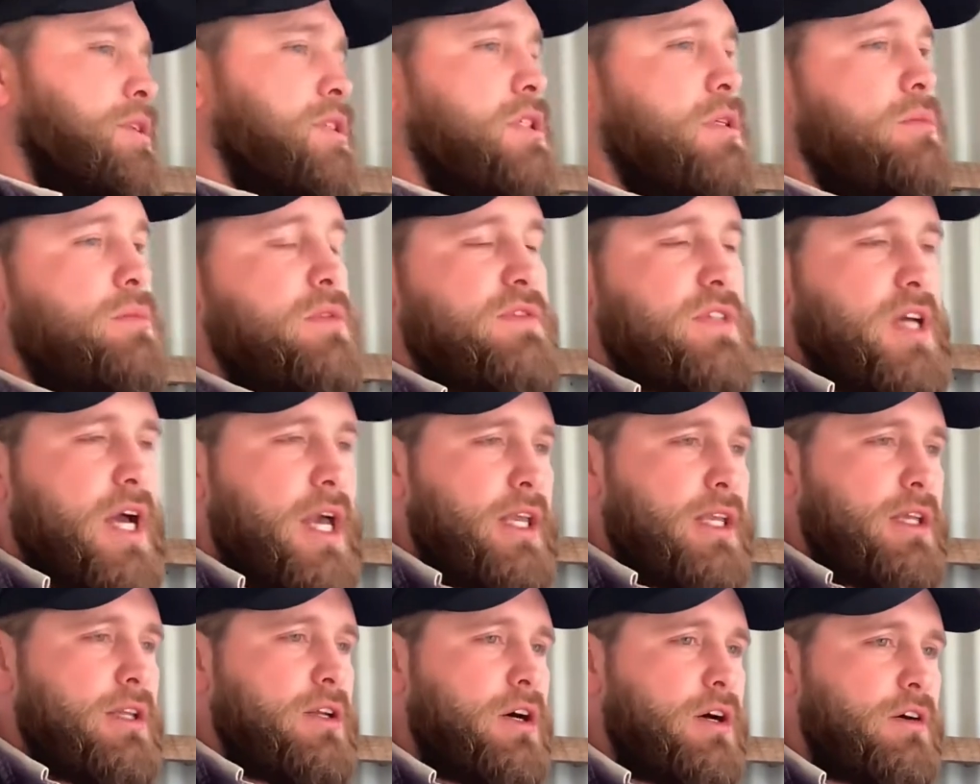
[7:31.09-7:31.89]
that we've
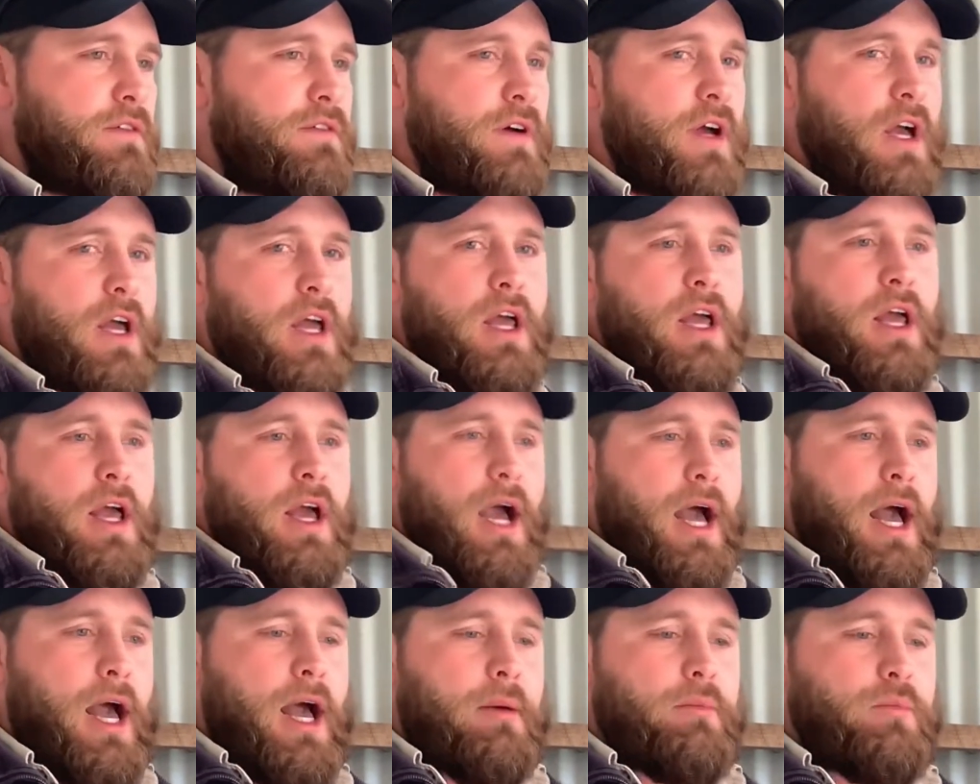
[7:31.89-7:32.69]
taken off,
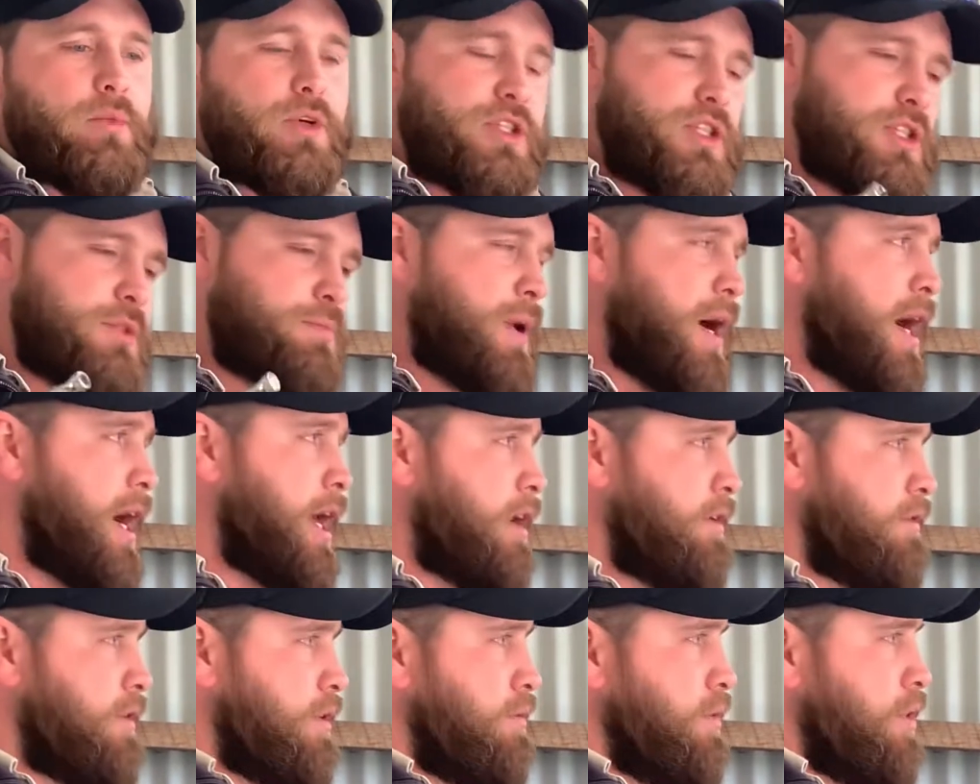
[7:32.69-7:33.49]
which is part
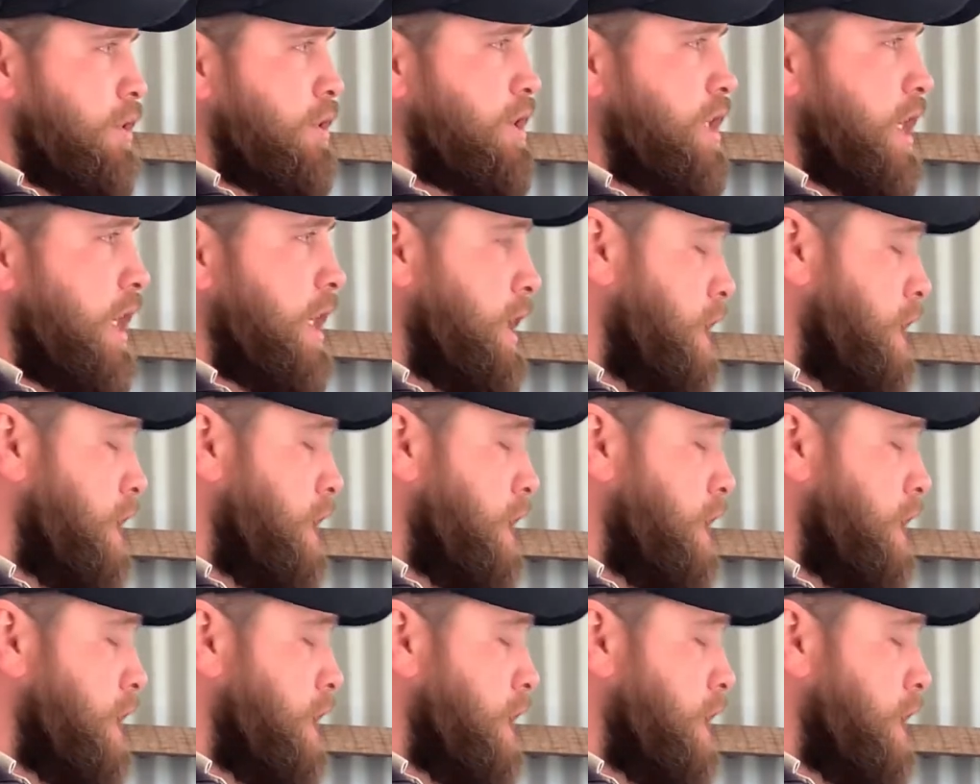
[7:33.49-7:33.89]
of a routine